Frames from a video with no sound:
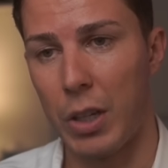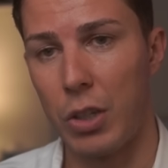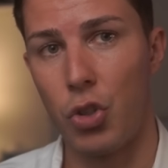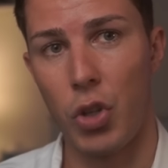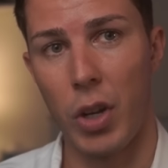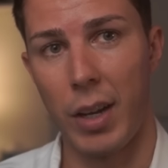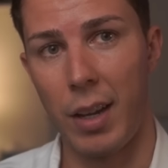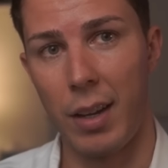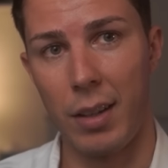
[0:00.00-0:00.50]

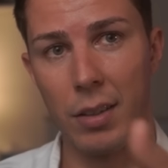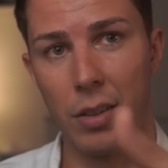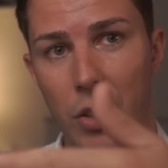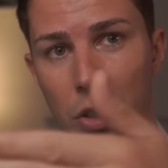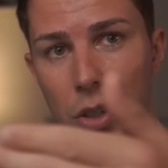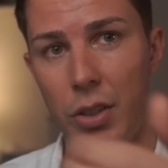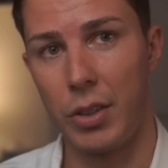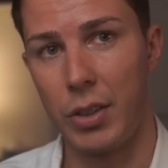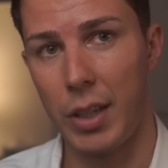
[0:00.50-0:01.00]
checking in
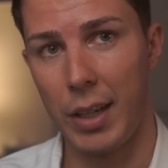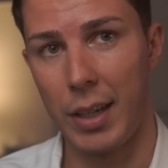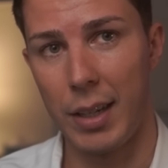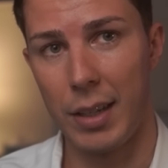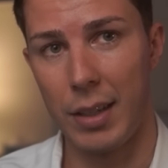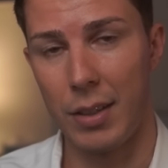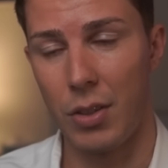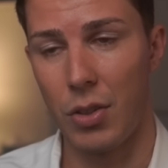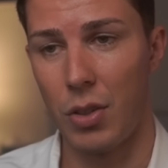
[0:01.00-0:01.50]
their
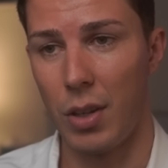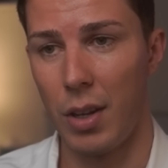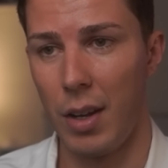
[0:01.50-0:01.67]
tickets,